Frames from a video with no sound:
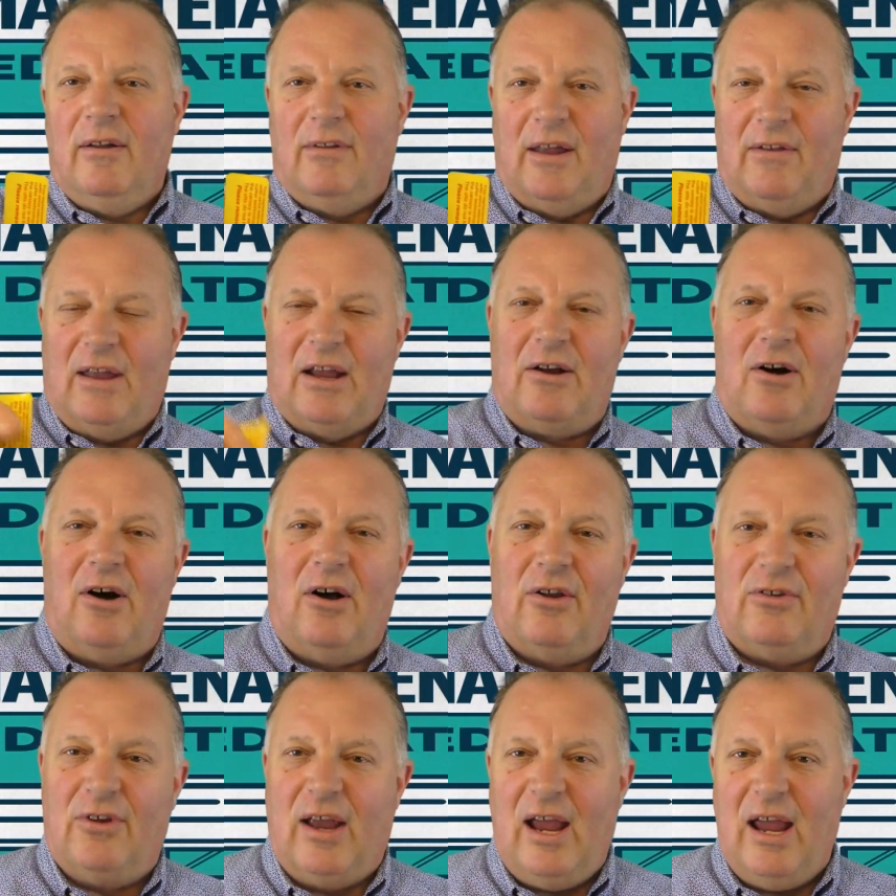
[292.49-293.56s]
Then they call
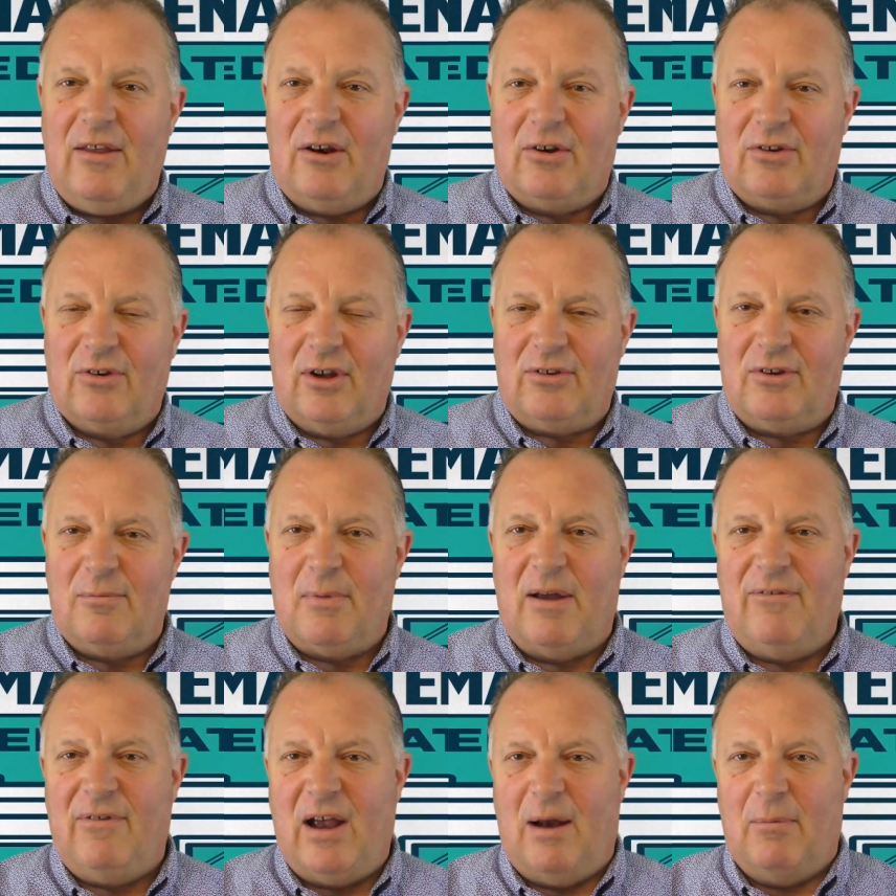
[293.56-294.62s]
and say, hey, there's slits in my
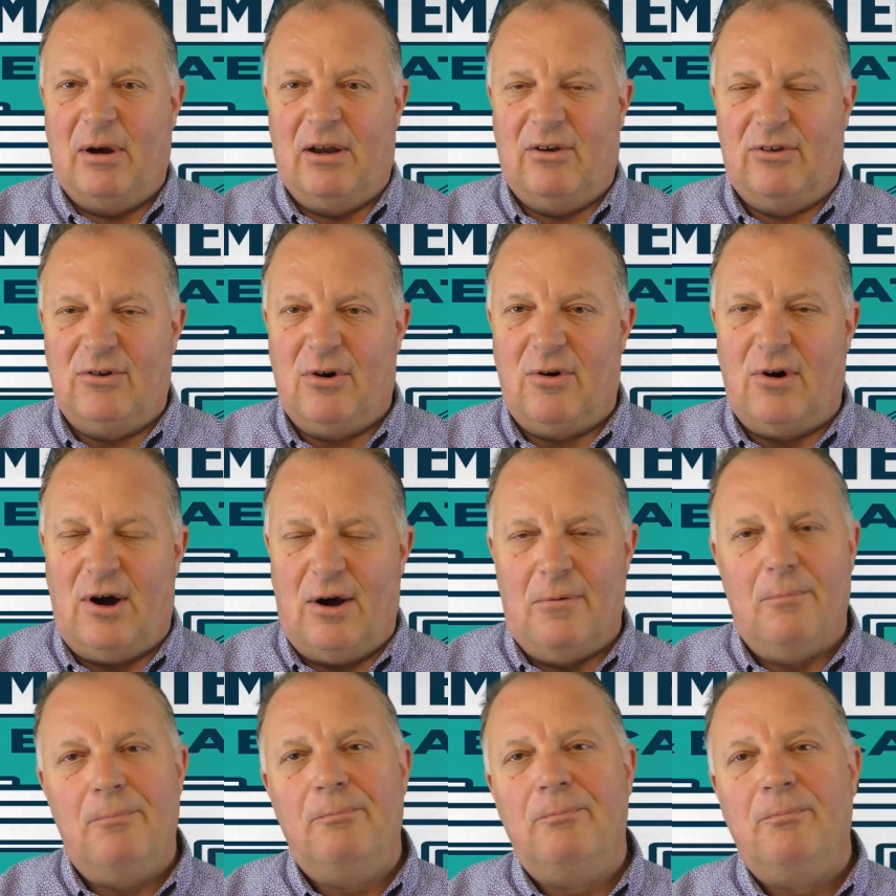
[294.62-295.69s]
fabric, it's torn.